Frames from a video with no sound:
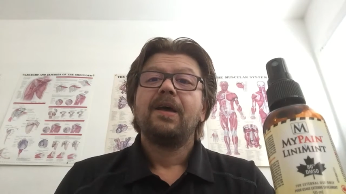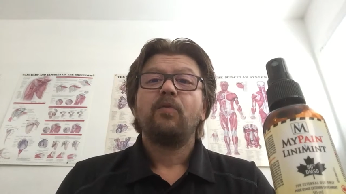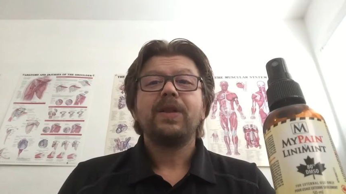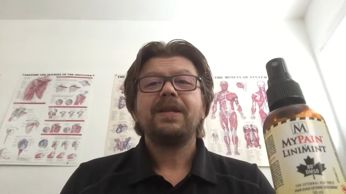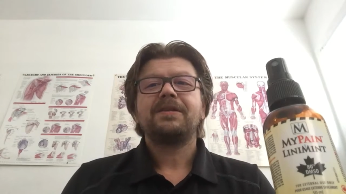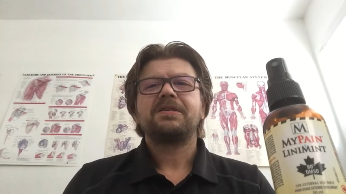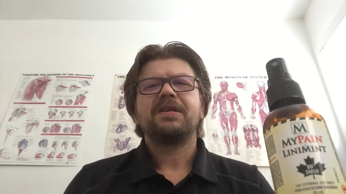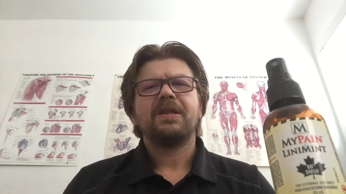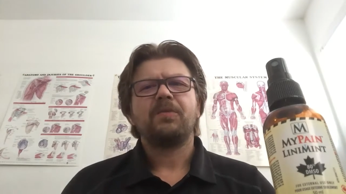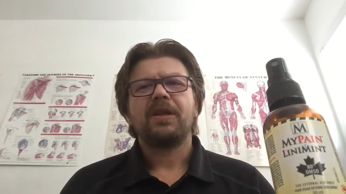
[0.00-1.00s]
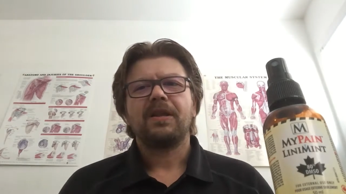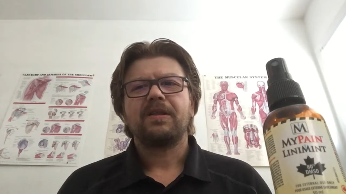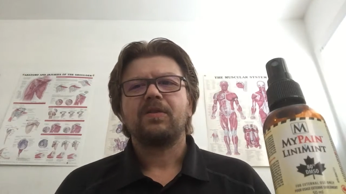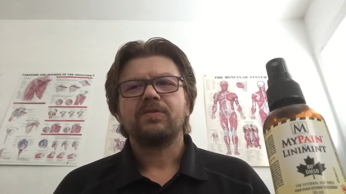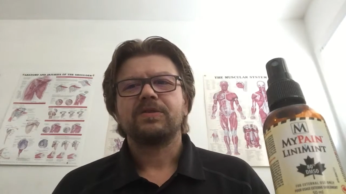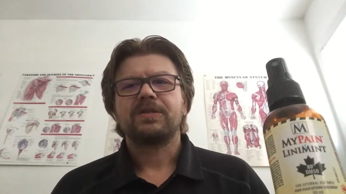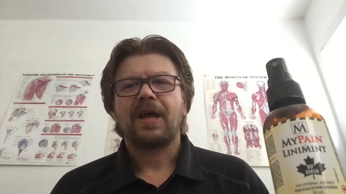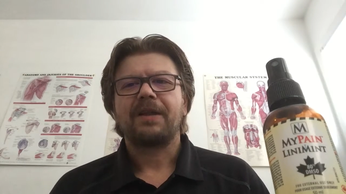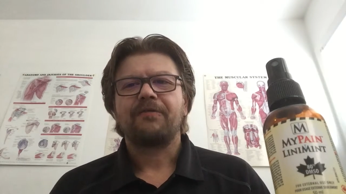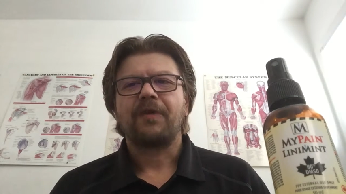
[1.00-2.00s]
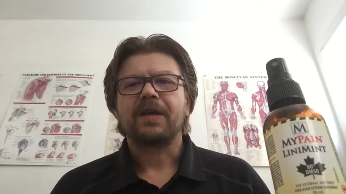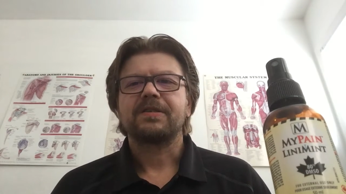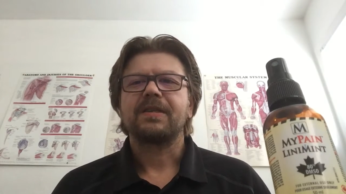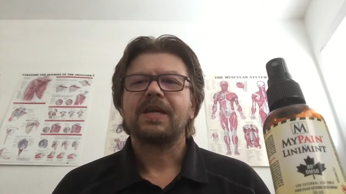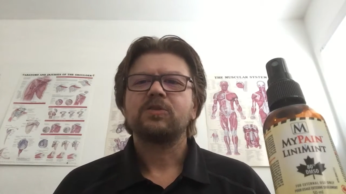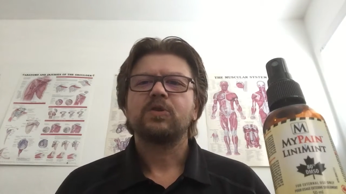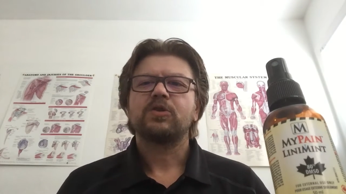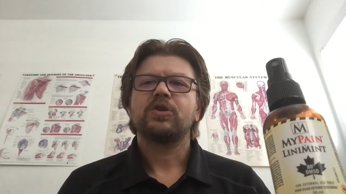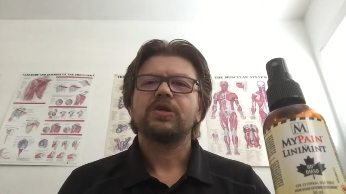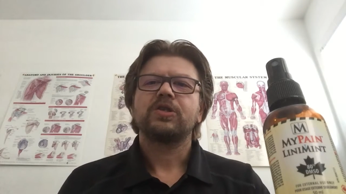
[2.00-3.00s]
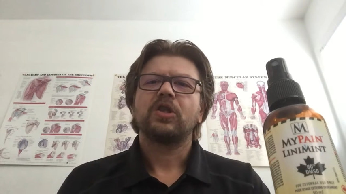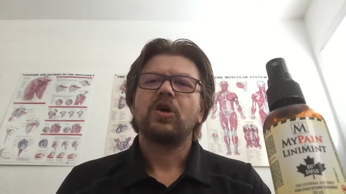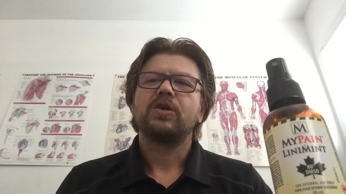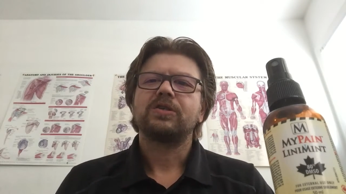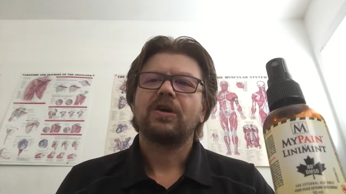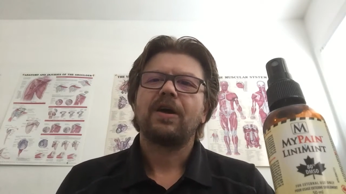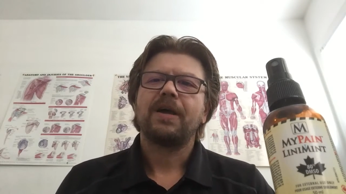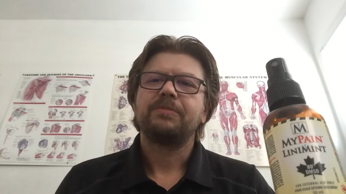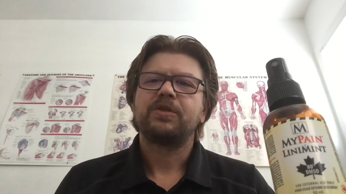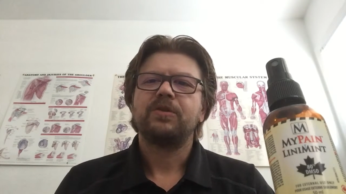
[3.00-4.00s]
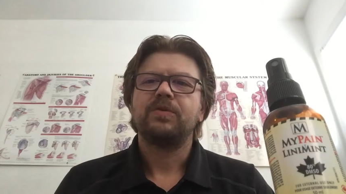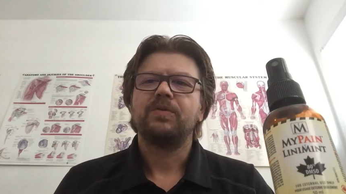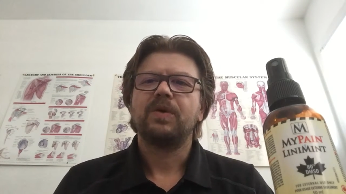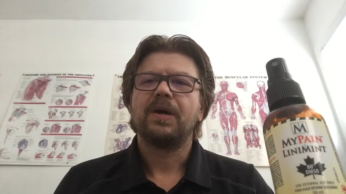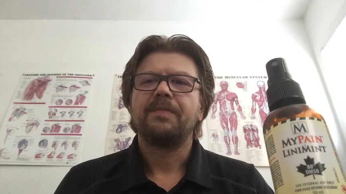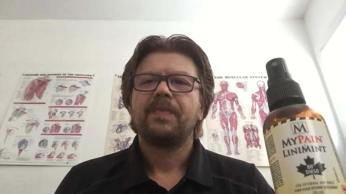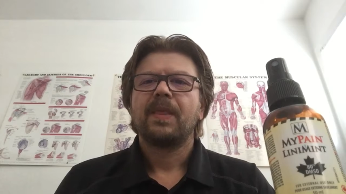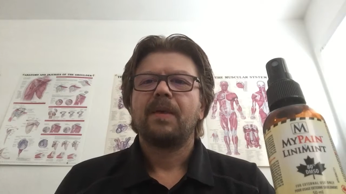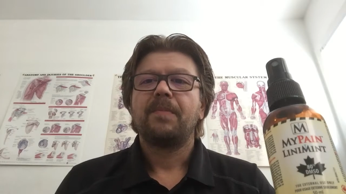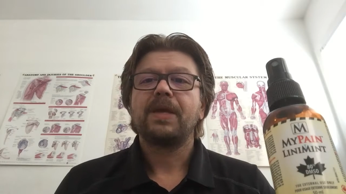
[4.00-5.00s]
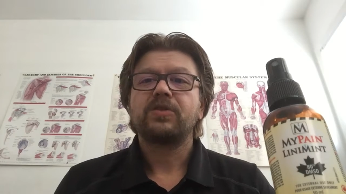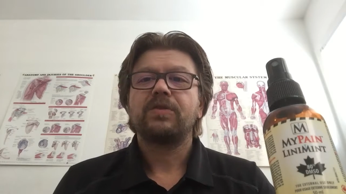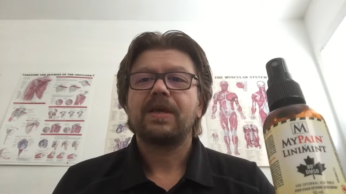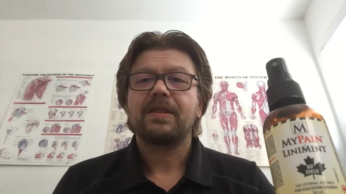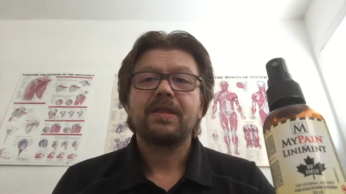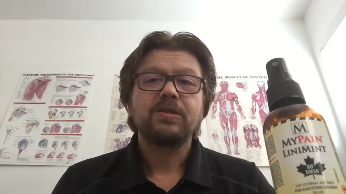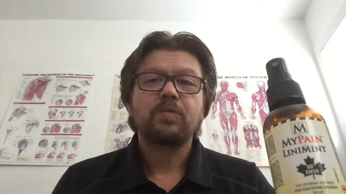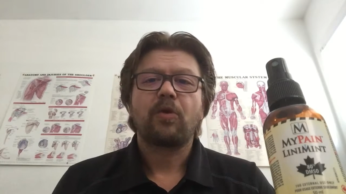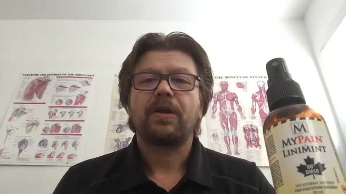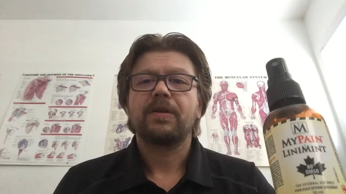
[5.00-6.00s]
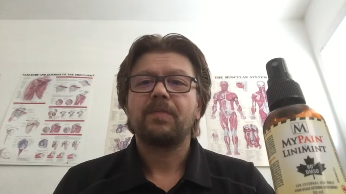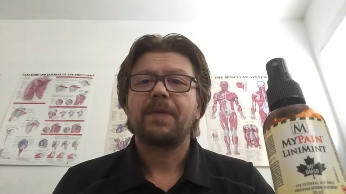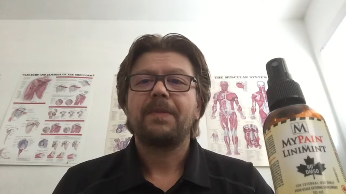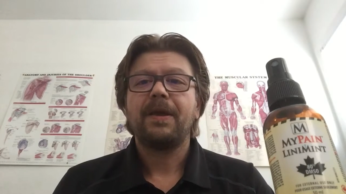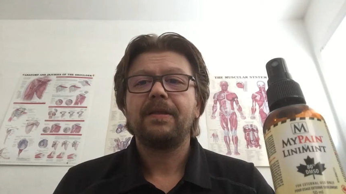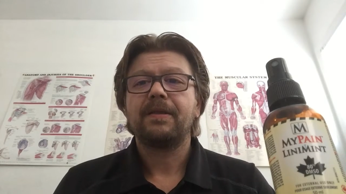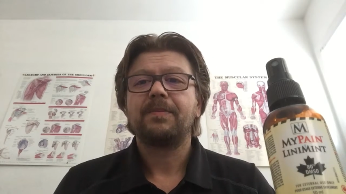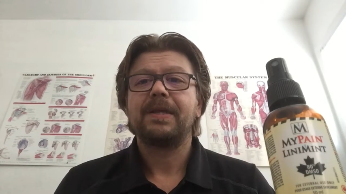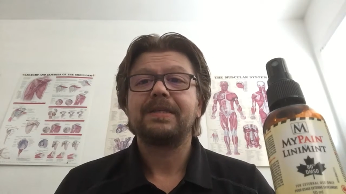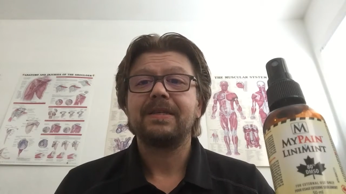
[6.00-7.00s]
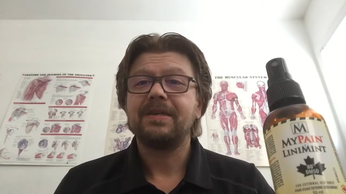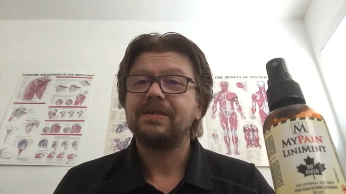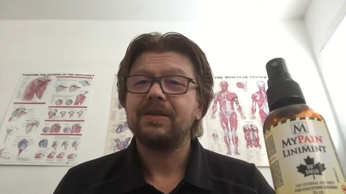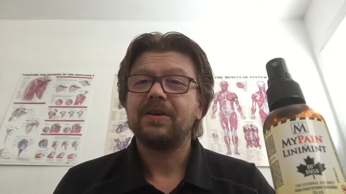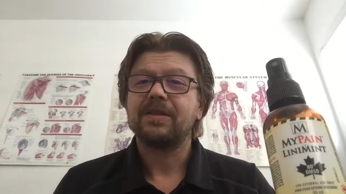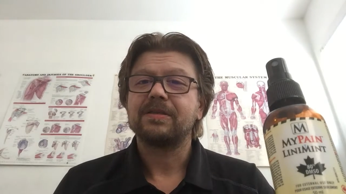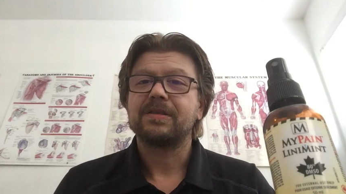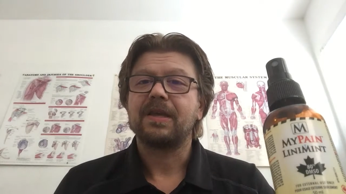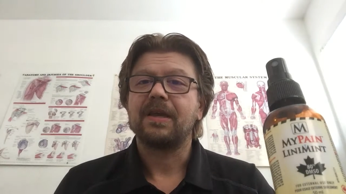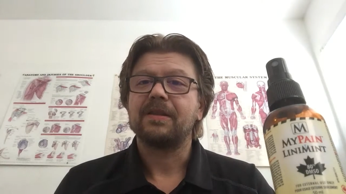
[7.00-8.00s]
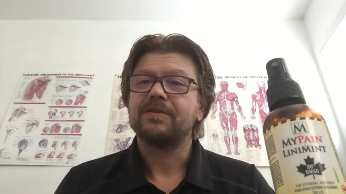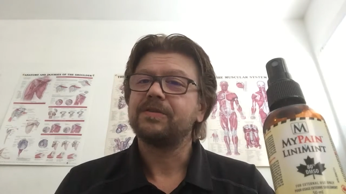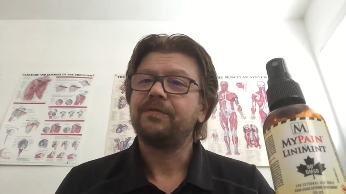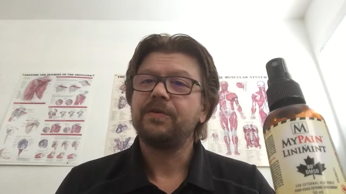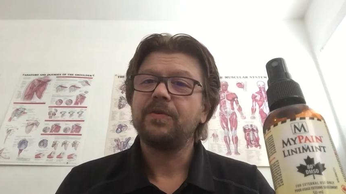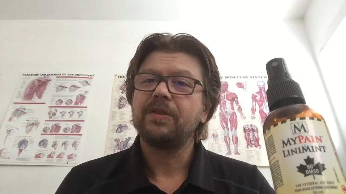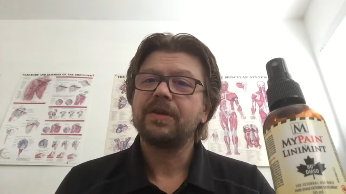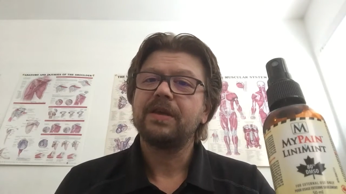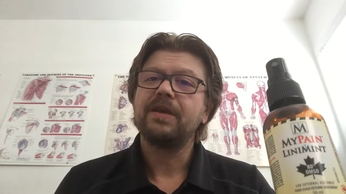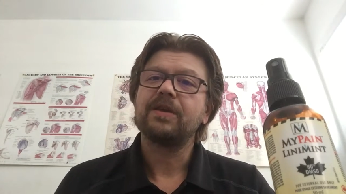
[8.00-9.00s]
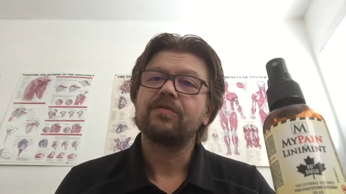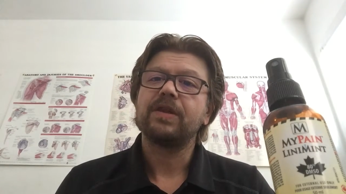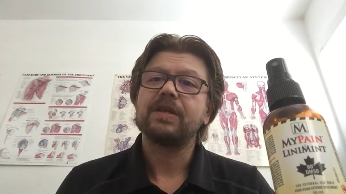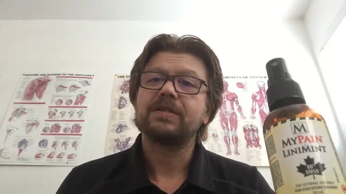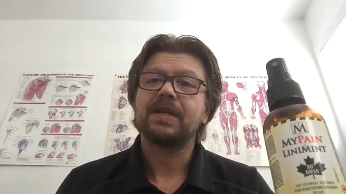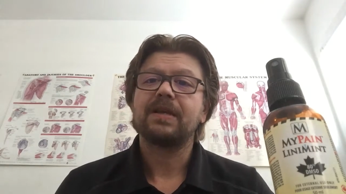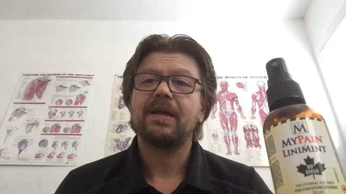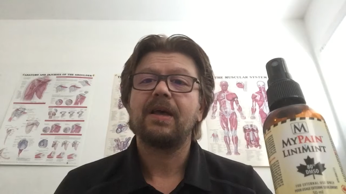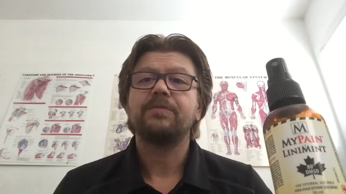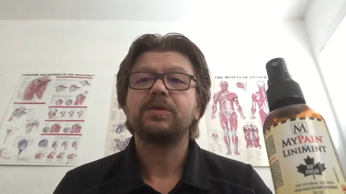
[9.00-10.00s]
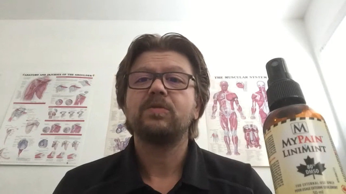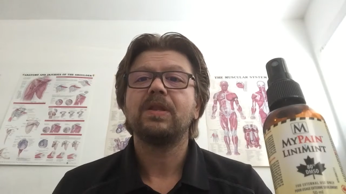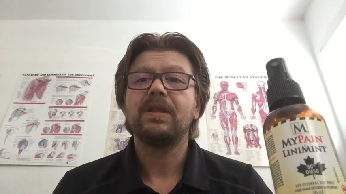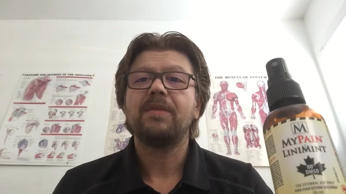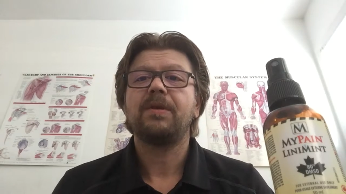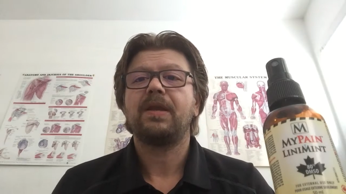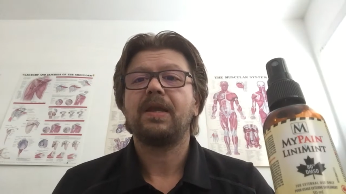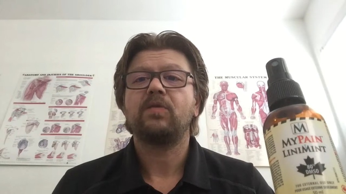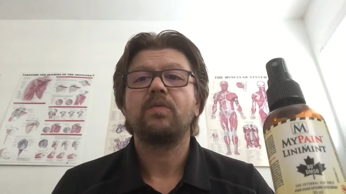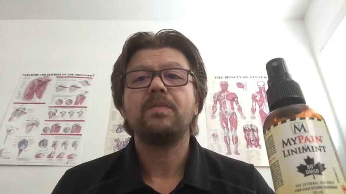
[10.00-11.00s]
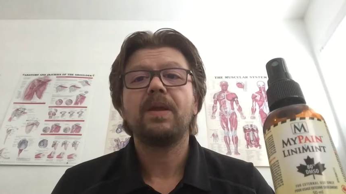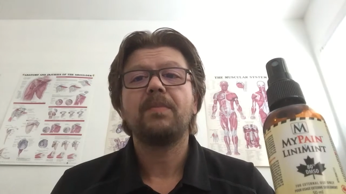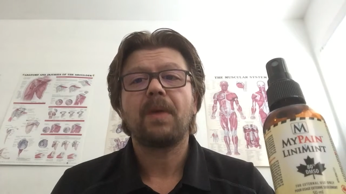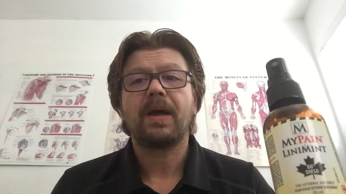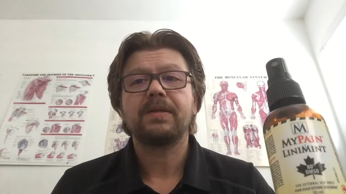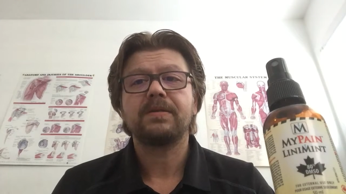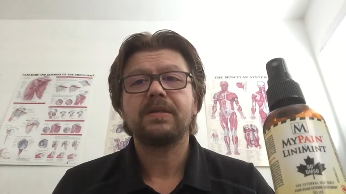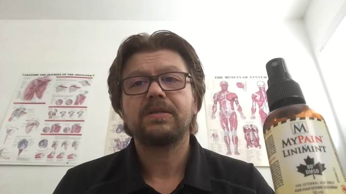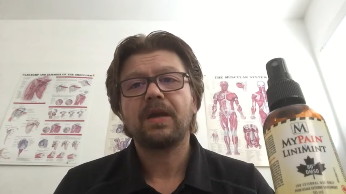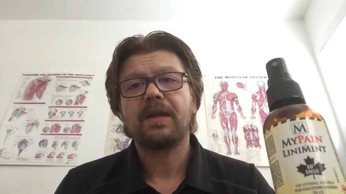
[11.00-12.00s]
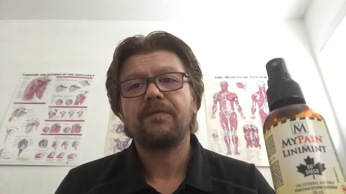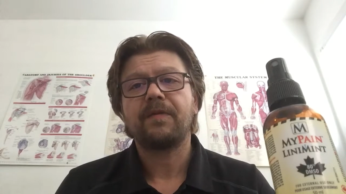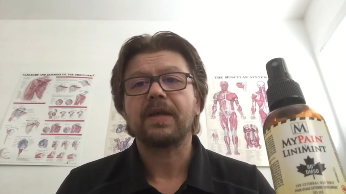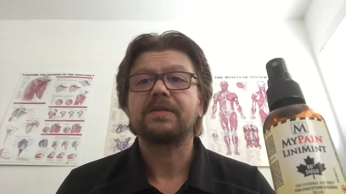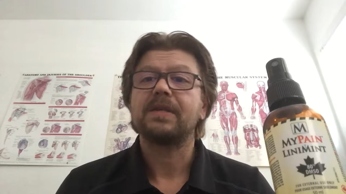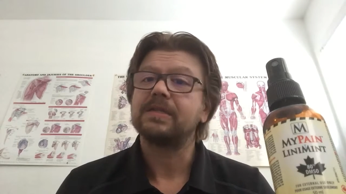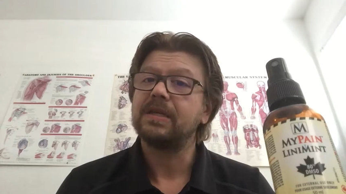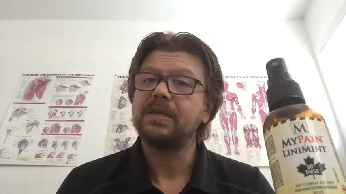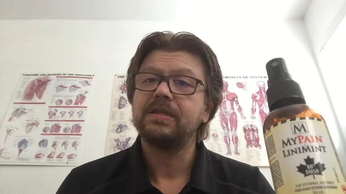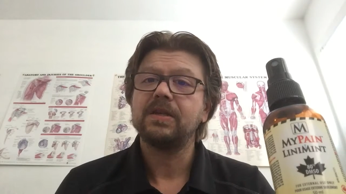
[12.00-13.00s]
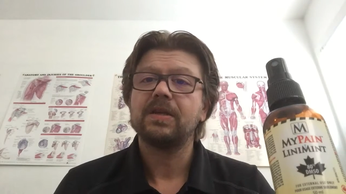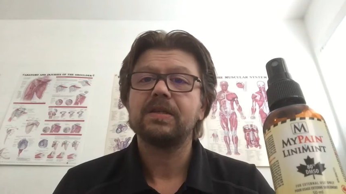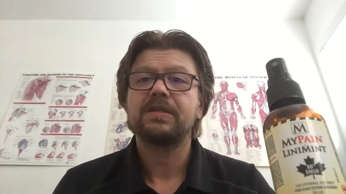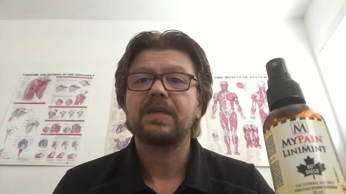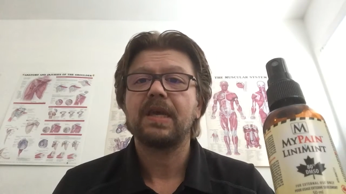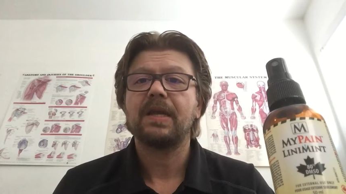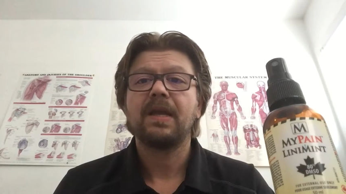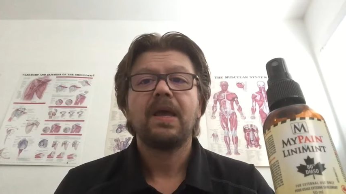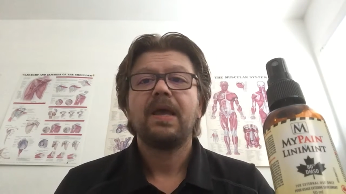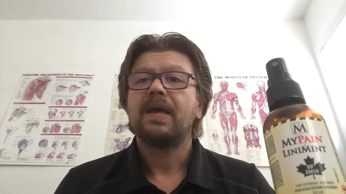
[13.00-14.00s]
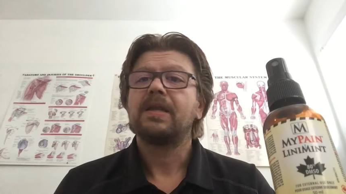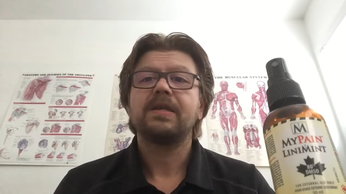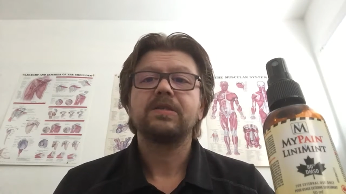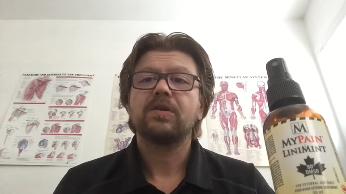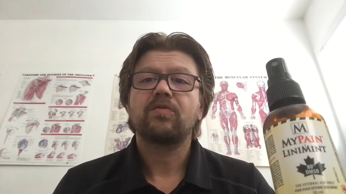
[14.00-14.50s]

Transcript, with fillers: We needed to eliminate those side effects, and that's what took us a long time to uh, make sure that this product, MyPain LiniMint, is easy on the skin. There's a few other key ingredients that helps to eliminate or minimize these side effects. It's easy on the skin. It doesn't